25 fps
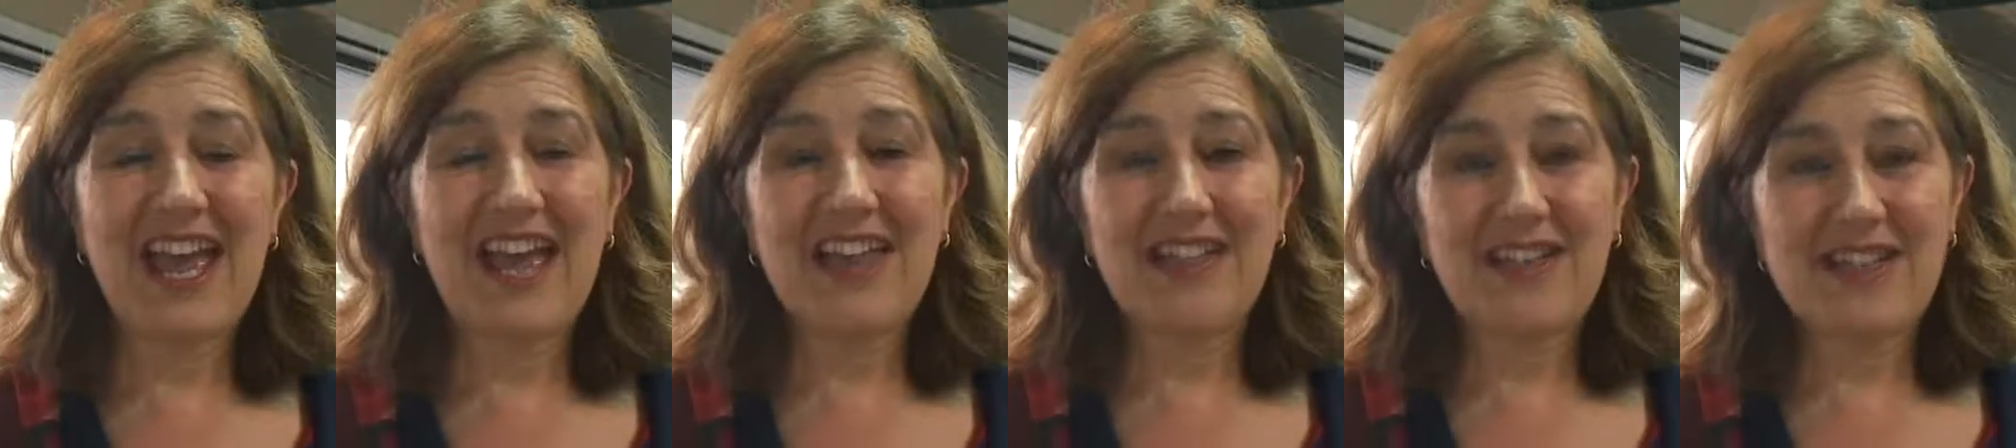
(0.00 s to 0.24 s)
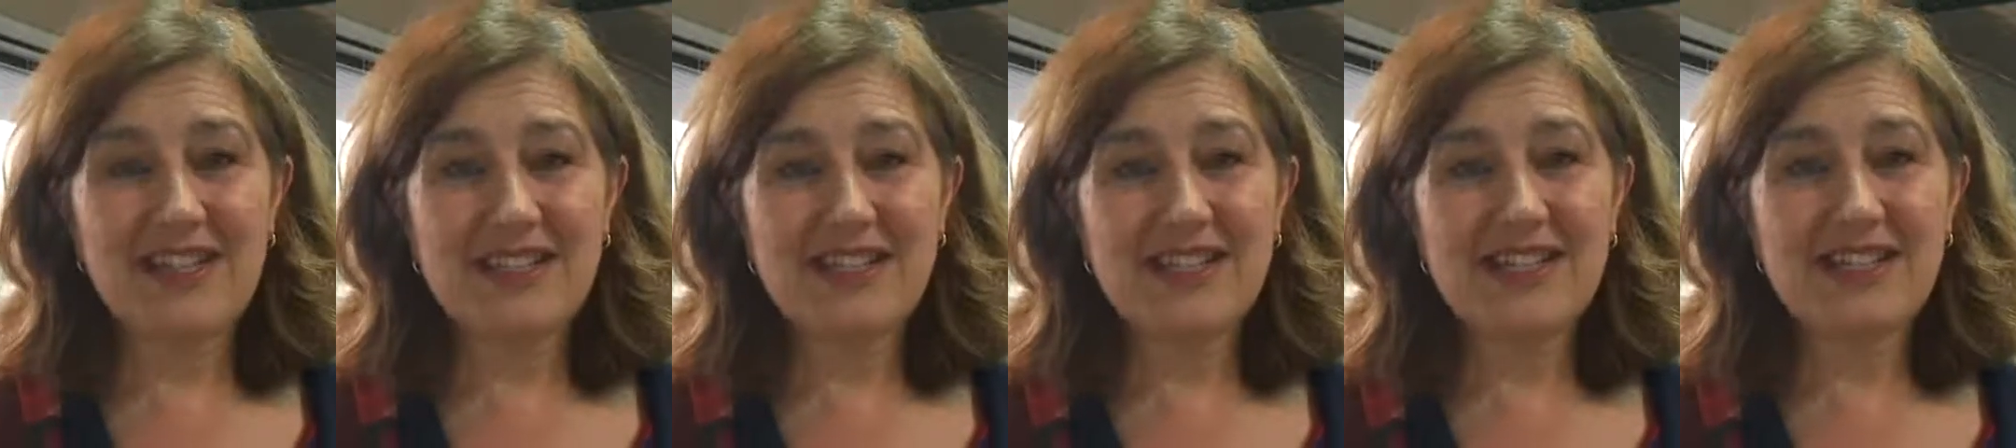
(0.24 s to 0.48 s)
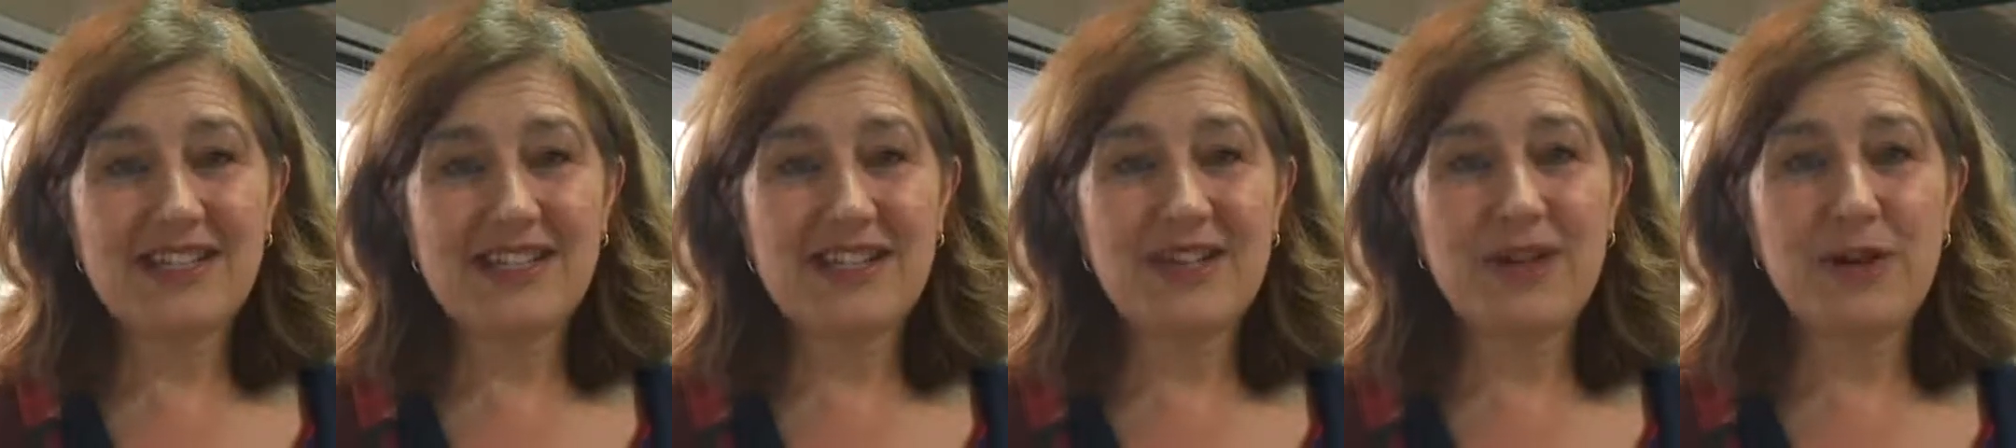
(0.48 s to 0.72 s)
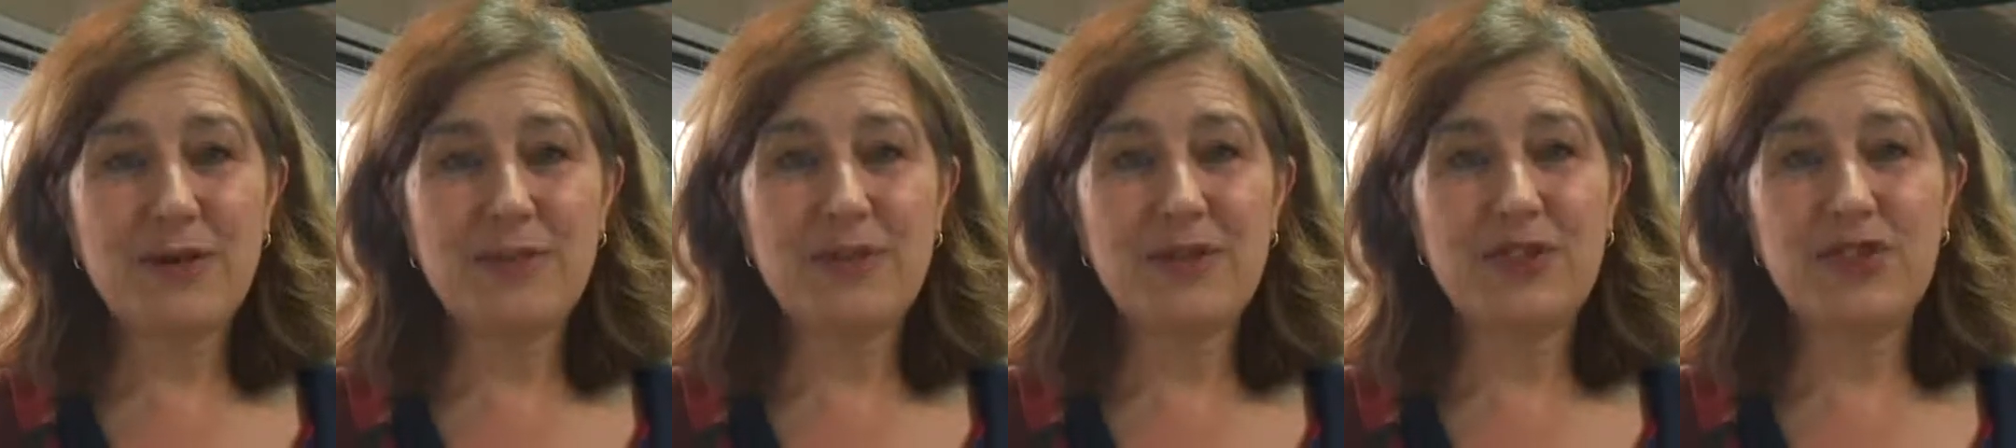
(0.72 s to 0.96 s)
This is an
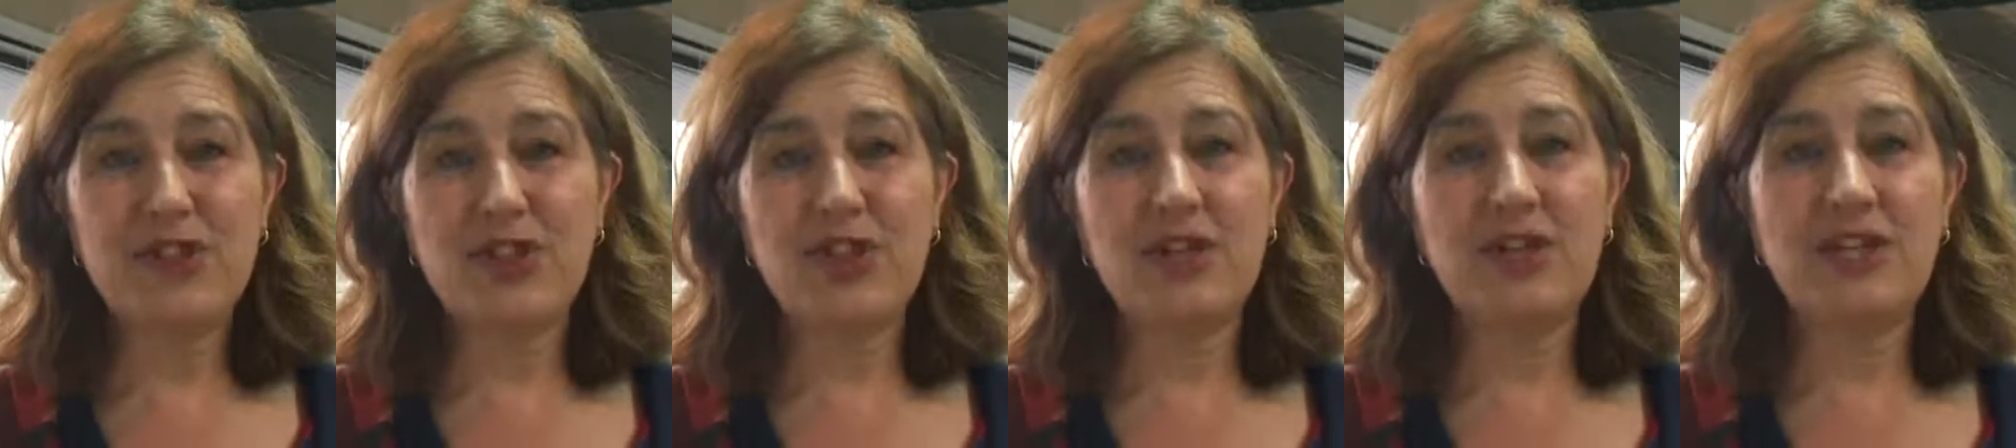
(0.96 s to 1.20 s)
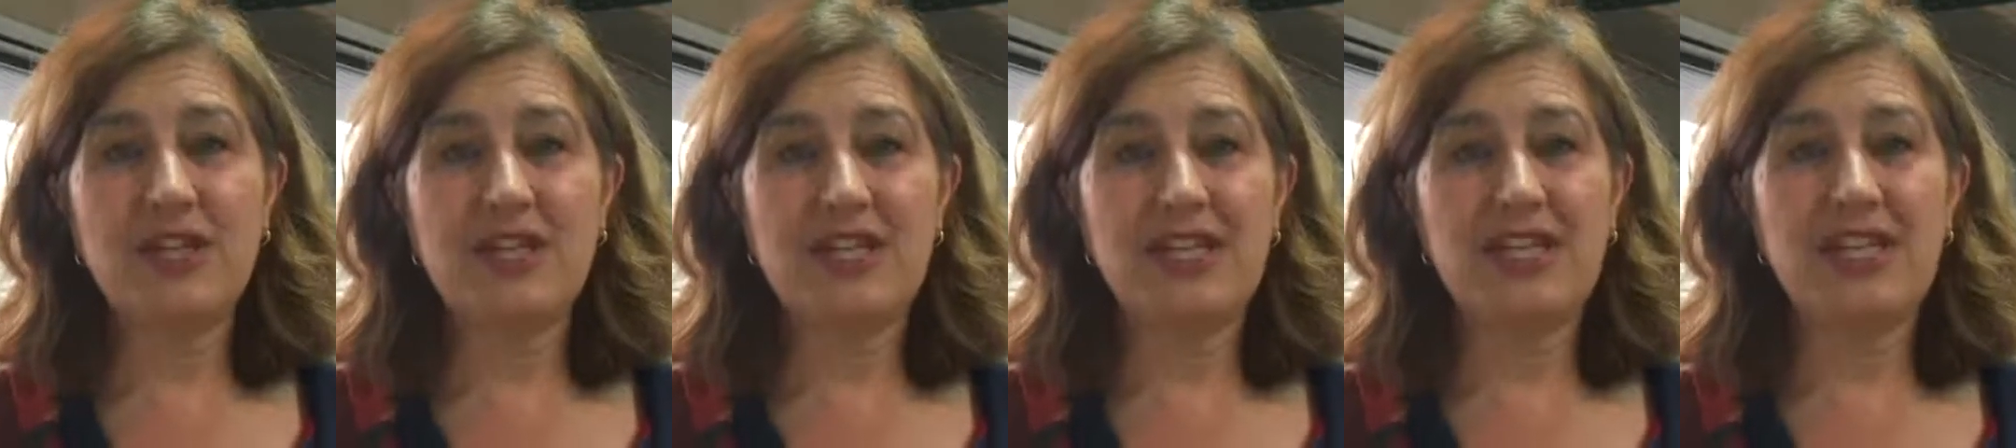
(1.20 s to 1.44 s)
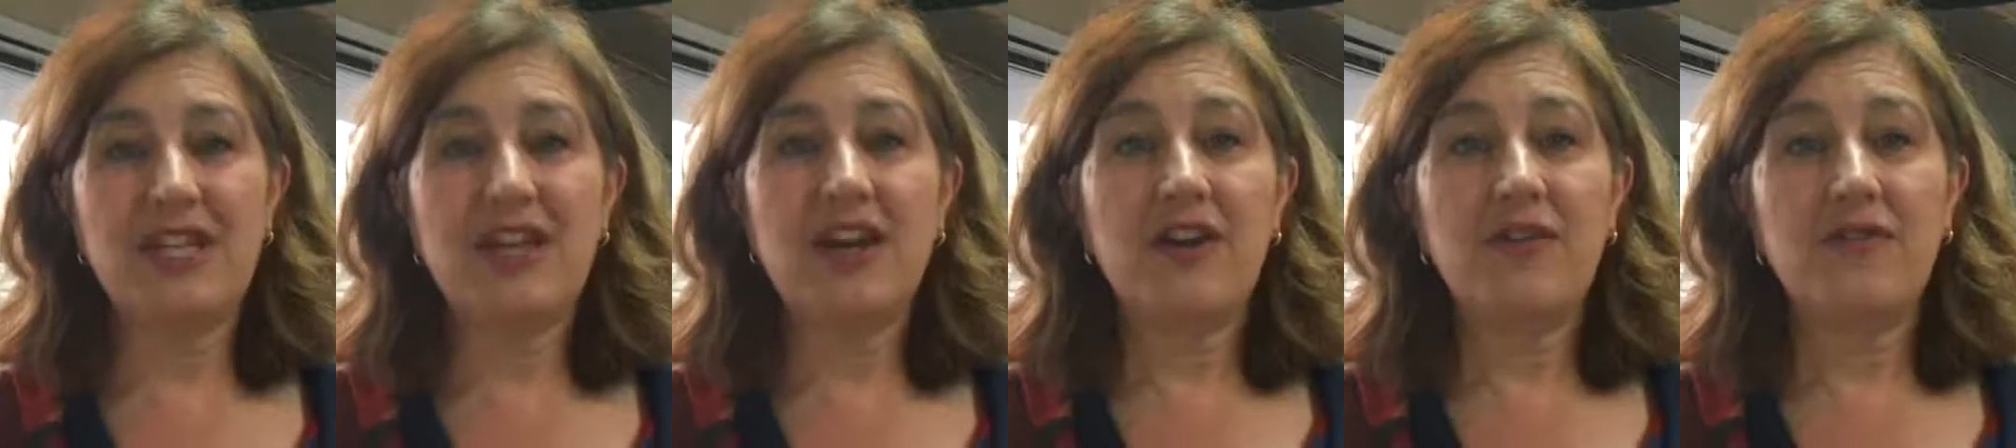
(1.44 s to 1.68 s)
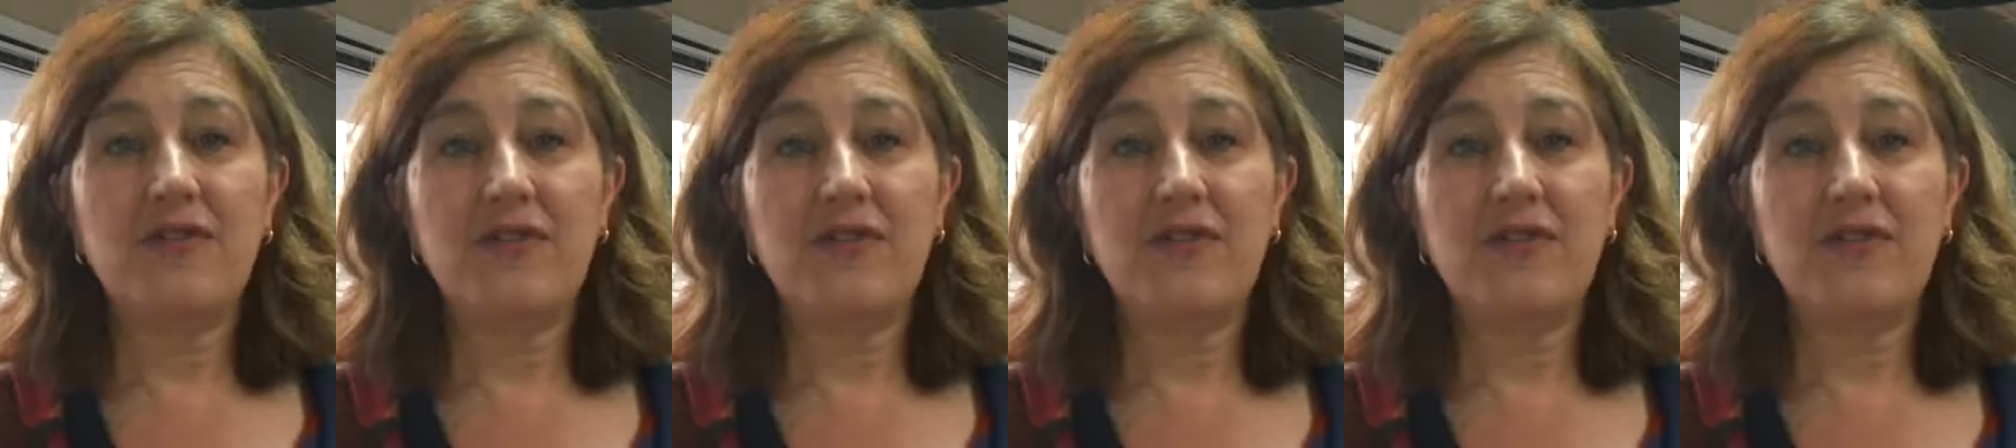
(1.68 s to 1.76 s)
opportunity